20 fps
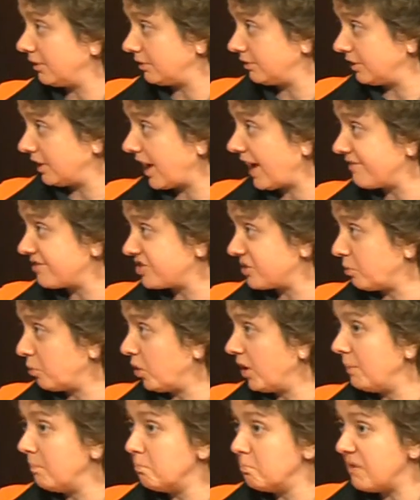have
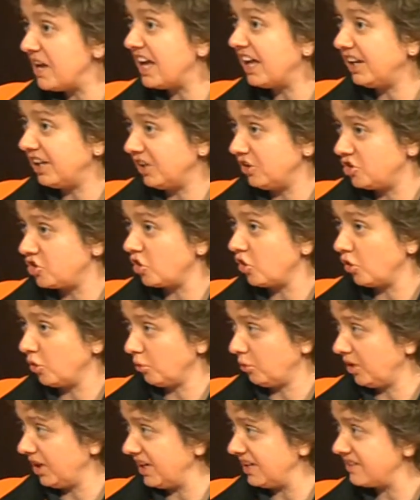someone manage the
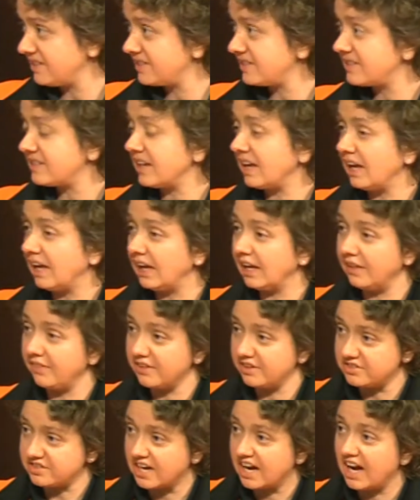race and the
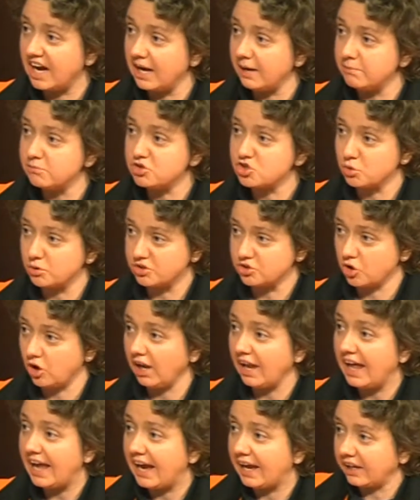time, so it's all
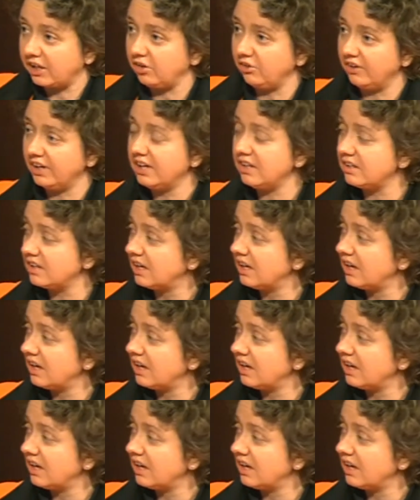accurate.